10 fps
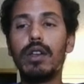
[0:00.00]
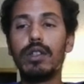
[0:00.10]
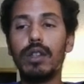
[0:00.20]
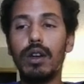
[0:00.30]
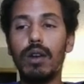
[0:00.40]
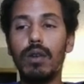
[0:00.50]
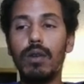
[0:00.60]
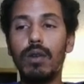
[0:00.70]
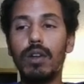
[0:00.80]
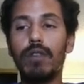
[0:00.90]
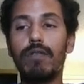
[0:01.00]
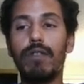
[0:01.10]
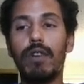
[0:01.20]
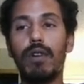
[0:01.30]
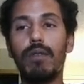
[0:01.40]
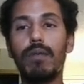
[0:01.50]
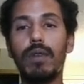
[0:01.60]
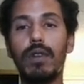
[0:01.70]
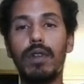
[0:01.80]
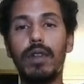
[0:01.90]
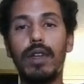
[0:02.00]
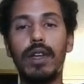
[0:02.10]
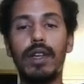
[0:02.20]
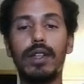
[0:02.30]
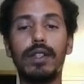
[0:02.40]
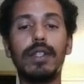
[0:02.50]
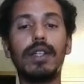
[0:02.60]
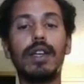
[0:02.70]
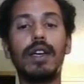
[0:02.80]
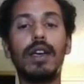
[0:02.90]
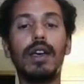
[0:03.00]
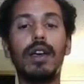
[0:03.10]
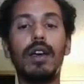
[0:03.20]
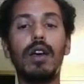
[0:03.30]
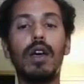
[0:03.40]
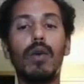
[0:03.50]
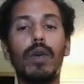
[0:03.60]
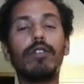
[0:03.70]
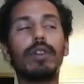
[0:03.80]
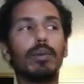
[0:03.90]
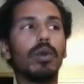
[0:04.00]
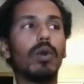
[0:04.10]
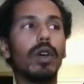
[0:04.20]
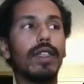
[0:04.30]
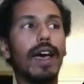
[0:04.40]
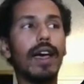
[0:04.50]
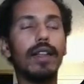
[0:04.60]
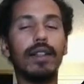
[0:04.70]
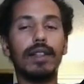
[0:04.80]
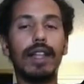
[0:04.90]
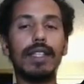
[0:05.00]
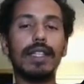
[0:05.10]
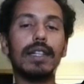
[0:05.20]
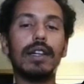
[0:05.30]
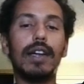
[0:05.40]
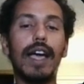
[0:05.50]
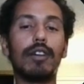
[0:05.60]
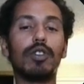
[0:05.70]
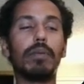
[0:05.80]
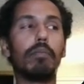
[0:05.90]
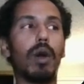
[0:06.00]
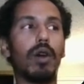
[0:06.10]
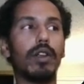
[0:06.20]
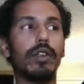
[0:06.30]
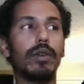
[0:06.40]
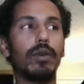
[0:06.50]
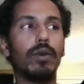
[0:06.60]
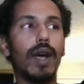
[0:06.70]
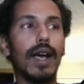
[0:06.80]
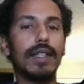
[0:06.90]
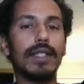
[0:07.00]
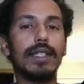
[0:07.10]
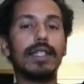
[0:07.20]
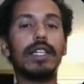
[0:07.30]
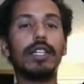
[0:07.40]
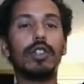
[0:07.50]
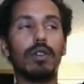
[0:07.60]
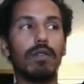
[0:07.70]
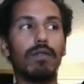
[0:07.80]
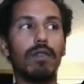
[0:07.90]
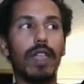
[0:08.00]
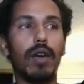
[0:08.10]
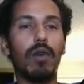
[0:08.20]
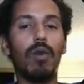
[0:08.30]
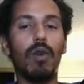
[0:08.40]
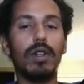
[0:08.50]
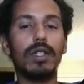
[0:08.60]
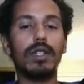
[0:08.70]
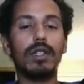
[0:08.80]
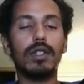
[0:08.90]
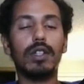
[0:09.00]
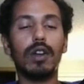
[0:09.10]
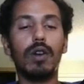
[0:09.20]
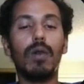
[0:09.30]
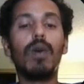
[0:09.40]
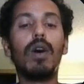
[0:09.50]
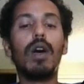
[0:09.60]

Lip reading: So confirm, and when you deploy that, that's gonna actually mark you as the teacher for that course. So